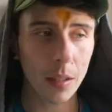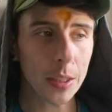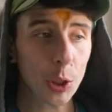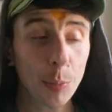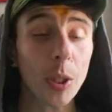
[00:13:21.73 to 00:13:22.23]

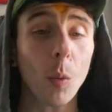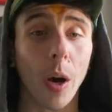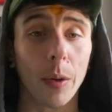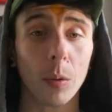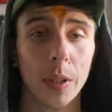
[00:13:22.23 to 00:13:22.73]
spring
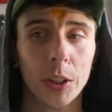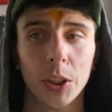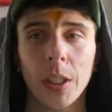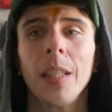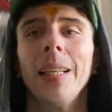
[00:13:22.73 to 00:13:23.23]
water,
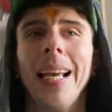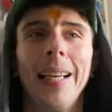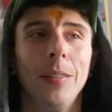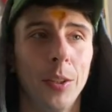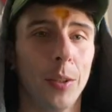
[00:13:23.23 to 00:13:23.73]
which,
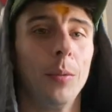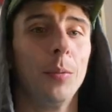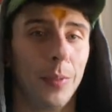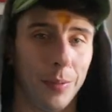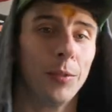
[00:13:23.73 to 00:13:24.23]

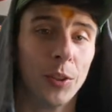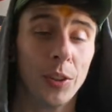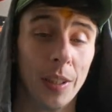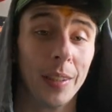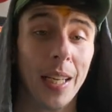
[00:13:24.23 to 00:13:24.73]

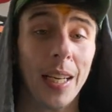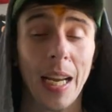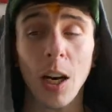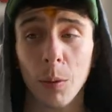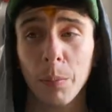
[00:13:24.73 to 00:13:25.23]
to kind of
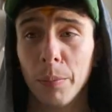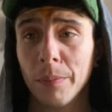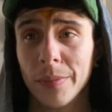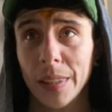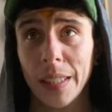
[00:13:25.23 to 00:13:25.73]
help
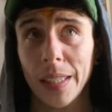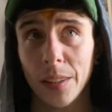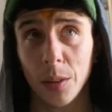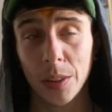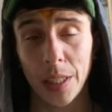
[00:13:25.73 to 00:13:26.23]
get
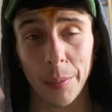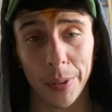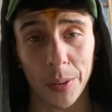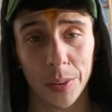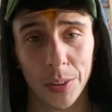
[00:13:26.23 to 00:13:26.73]
those
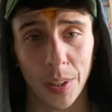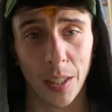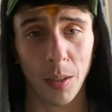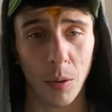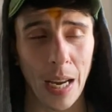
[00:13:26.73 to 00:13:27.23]
chemicals
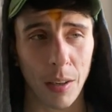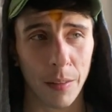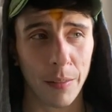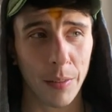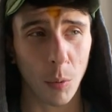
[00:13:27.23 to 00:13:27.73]
out
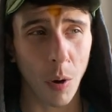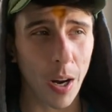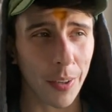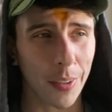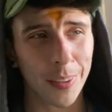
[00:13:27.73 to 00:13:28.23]
of the
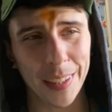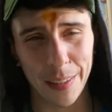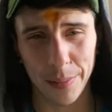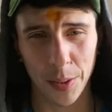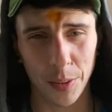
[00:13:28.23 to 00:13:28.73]
water.
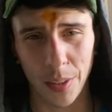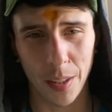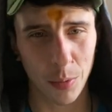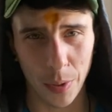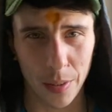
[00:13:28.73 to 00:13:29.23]
If you're
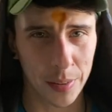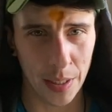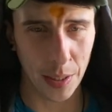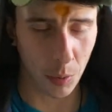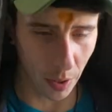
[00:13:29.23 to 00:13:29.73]
not aware of
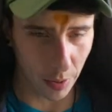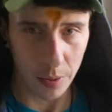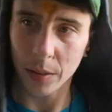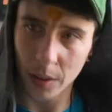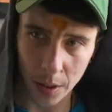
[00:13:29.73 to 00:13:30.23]
city
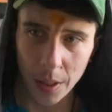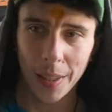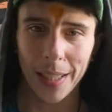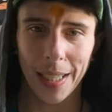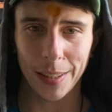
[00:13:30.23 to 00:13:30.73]
water,
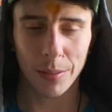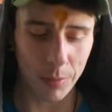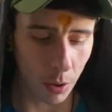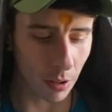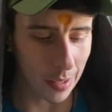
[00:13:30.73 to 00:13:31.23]
it has
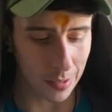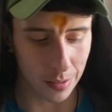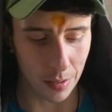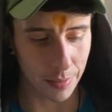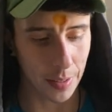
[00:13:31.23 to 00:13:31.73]
fluoride and
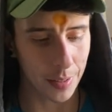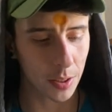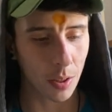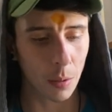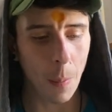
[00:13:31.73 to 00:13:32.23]
stuff in it.
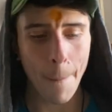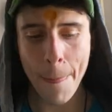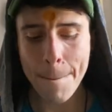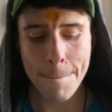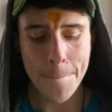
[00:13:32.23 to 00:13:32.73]
So,
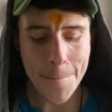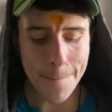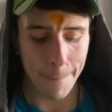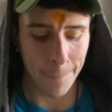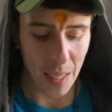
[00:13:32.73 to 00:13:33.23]

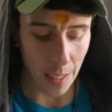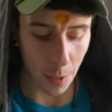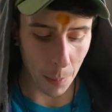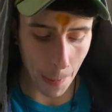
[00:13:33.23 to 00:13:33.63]
yeah.